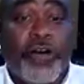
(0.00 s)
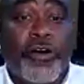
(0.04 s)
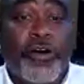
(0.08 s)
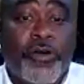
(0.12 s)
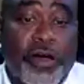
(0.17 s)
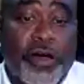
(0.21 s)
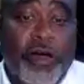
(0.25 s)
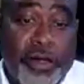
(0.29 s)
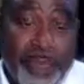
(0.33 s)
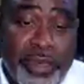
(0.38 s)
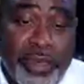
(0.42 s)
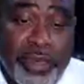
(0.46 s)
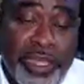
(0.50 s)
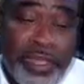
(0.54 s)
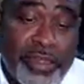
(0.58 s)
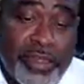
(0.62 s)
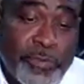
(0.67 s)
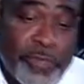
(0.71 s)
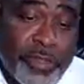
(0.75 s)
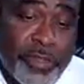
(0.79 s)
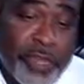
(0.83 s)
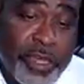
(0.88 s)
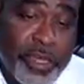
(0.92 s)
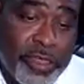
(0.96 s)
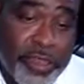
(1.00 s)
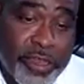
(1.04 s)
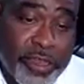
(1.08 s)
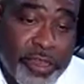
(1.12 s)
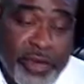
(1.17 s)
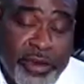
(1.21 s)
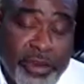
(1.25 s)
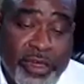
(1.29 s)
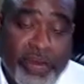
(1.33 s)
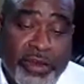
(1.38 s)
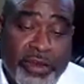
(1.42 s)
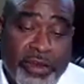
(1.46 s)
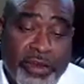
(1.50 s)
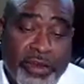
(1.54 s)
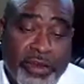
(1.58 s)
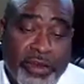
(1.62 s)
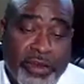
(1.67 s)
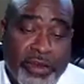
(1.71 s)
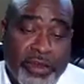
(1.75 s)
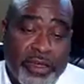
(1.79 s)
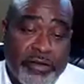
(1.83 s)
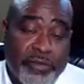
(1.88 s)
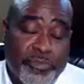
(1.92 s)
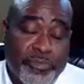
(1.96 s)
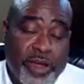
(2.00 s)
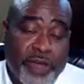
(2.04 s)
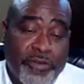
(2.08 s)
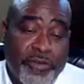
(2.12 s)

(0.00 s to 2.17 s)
data protection and privacy law.